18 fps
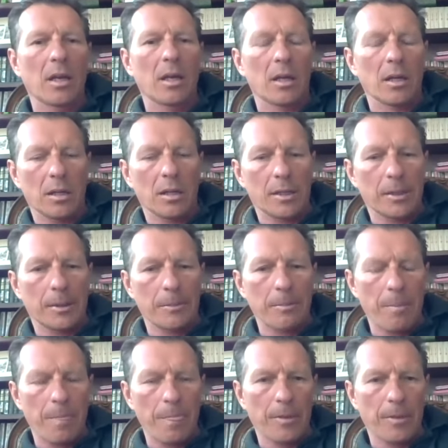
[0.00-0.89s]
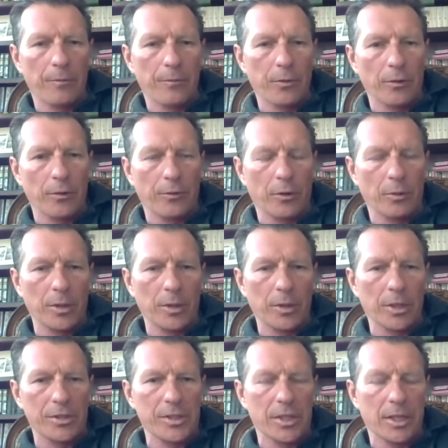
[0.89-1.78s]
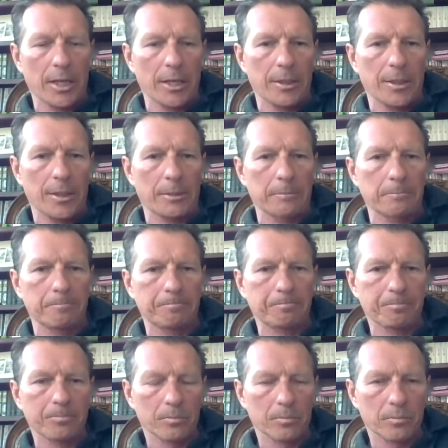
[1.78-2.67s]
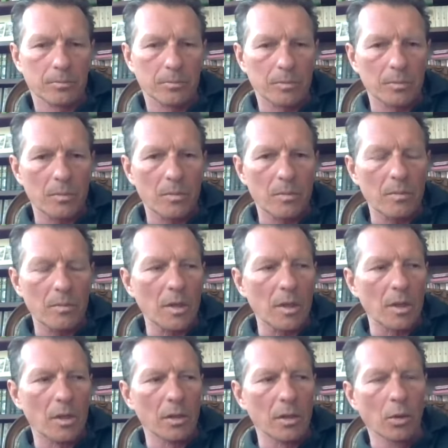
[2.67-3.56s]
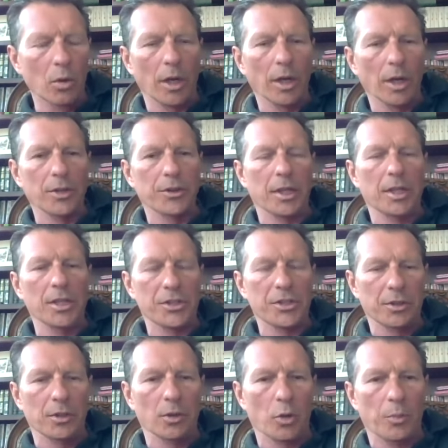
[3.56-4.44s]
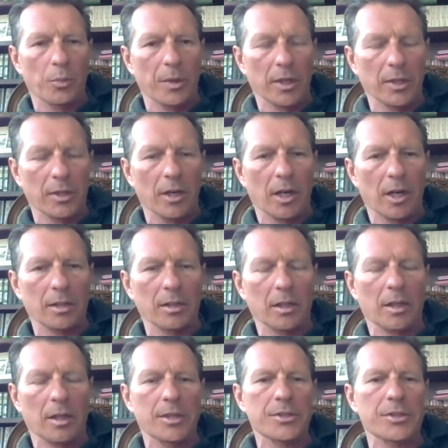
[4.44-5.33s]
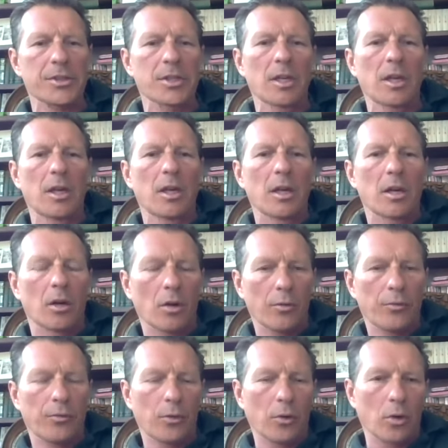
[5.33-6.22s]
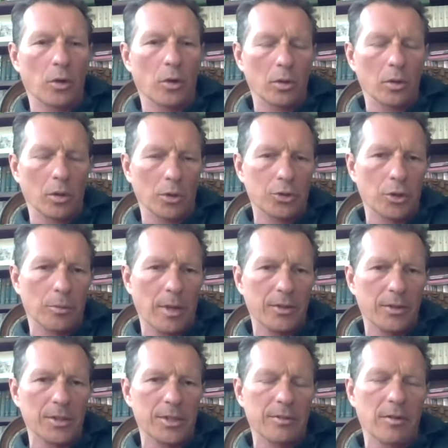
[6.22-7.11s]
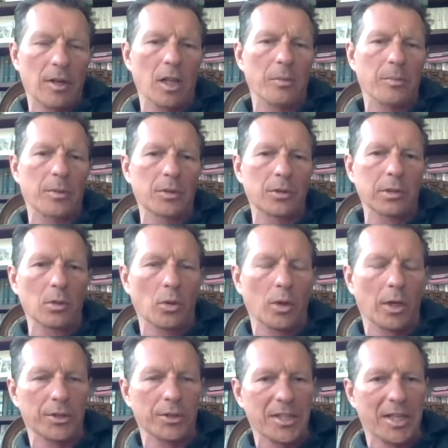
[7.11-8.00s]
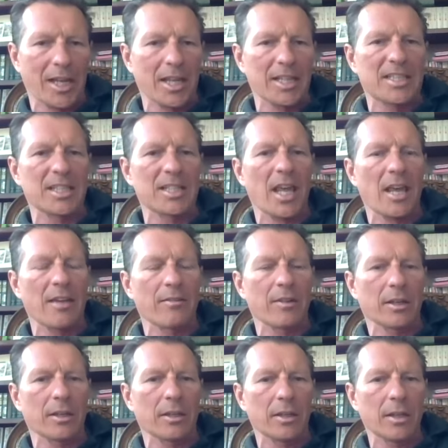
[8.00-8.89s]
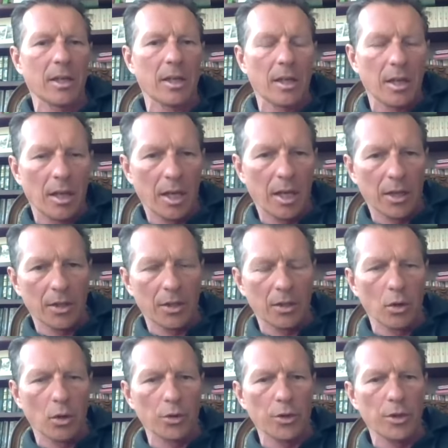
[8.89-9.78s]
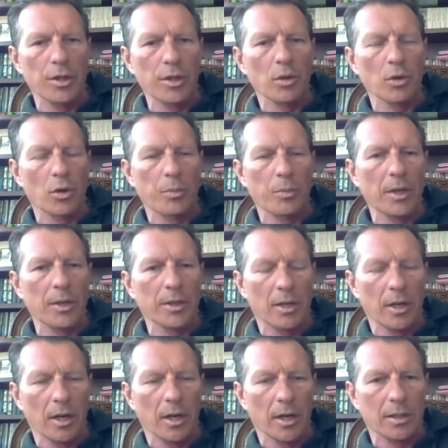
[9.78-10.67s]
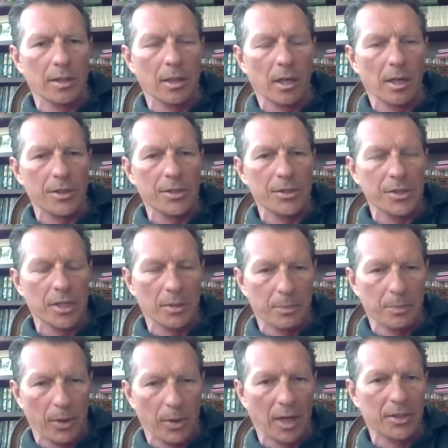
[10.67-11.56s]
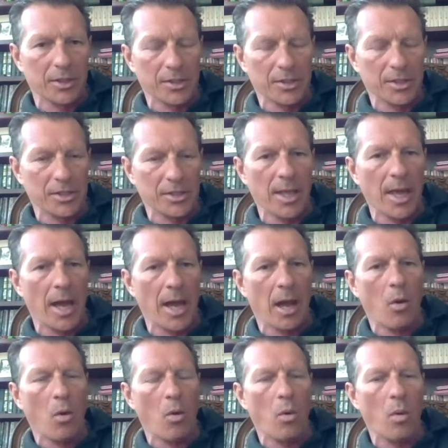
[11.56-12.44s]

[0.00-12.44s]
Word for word: um, from, from this and um, look at eastern european guidelines for long-term athlete development look at Scandinavian and Northern European guidelines and practices now,